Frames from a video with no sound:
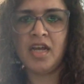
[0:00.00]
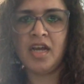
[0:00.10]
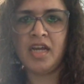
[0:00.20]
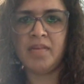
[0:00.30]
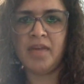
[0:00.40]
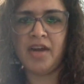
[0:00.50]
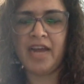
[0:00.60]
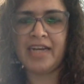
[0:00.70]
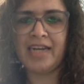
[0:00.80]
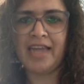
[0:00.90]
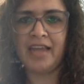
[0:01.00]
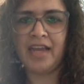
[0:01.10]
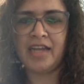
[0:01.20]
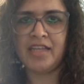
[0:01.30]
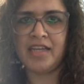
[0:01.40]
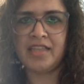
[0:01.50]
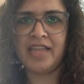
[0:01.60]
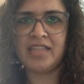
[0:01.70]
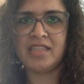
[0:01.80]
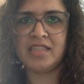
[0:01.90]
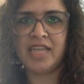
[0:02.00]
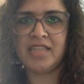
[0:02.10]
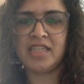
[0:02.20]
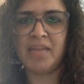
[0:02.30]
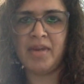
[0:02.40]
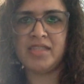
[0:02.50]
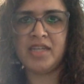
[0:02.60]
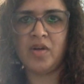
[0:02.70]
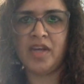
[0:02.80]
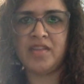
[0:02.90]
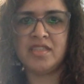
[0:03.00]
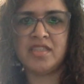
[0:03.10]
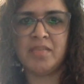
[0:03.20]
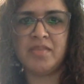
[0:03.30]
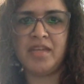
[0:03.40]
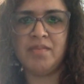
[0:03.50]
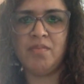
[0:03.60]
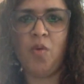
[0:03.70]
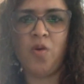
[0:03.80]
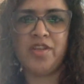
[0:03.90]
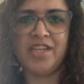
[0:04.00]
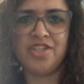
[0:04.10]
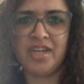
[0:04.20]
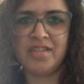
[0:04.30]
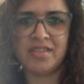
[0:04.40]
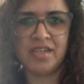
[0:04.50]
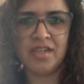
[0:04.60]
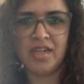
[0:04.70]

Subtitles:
in my right leg, and I think that's the time I said, okay, this is something more than just